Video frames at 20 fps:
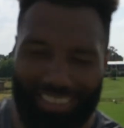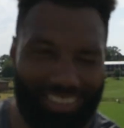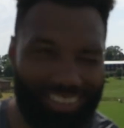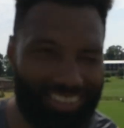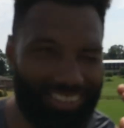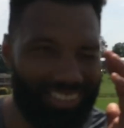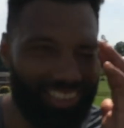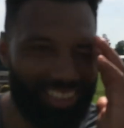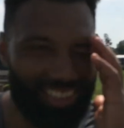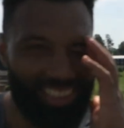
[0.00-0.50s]

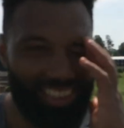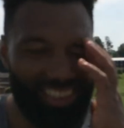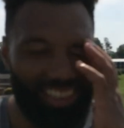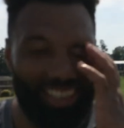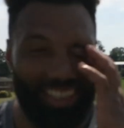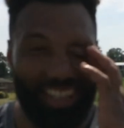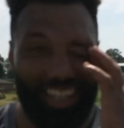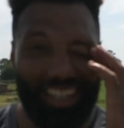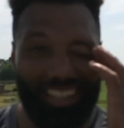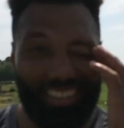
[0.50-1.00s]
So
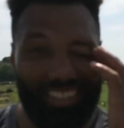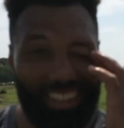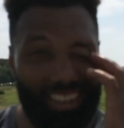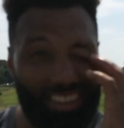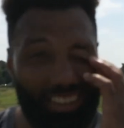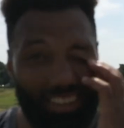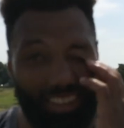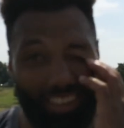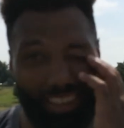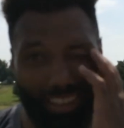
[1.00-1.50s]
yeah,
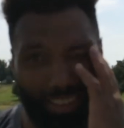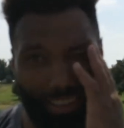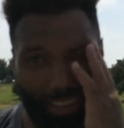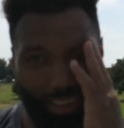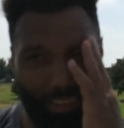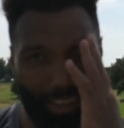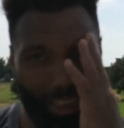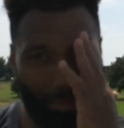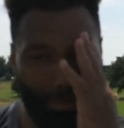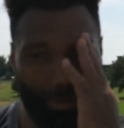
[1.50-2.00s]
it's
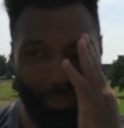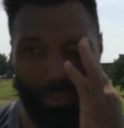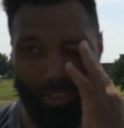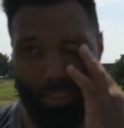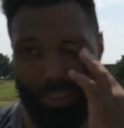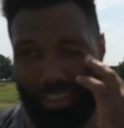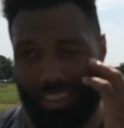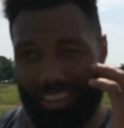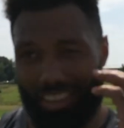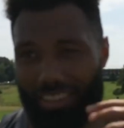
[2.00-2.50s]
incredible
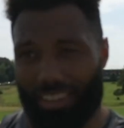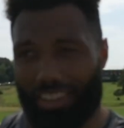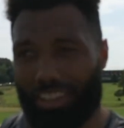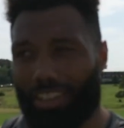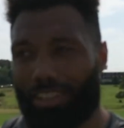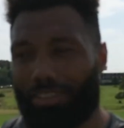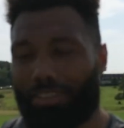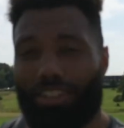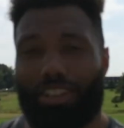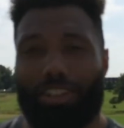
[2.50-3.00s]
to
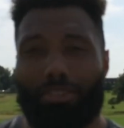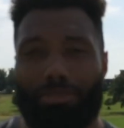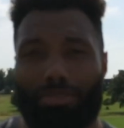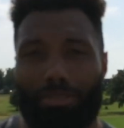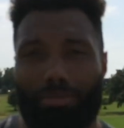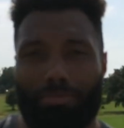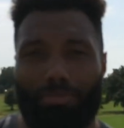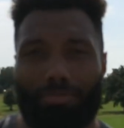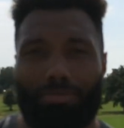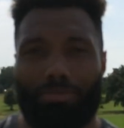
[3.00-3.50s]
kind of see
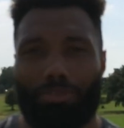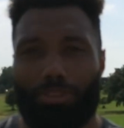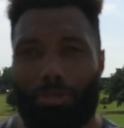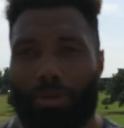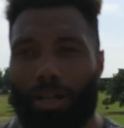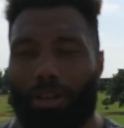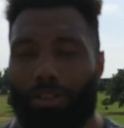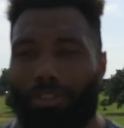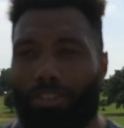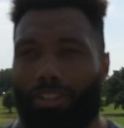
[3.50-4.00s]

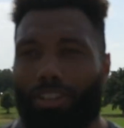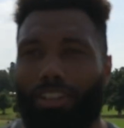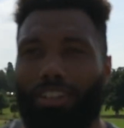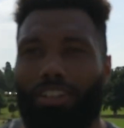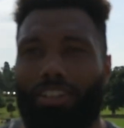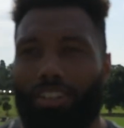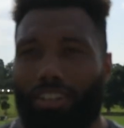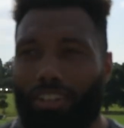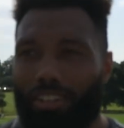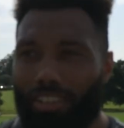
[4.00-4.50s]
from
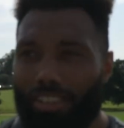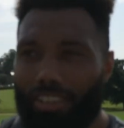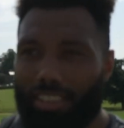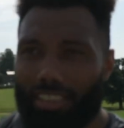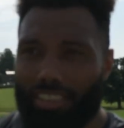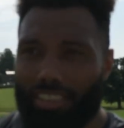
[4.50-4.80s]
outside. So